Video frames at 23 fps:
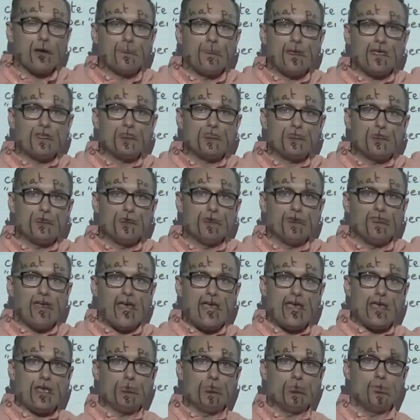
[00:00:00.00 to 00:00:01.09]
base 2 of
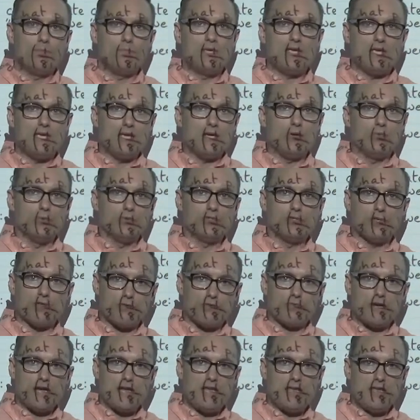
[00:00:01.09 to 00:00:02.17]
8 would be equal to
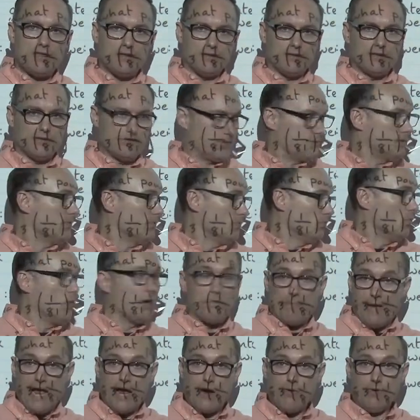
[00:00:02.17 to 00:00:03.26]
3. It's what
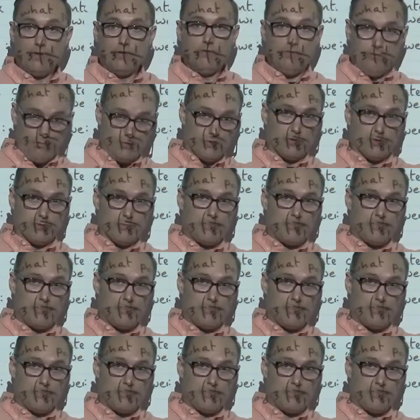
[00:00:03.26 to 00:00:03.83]
power? Third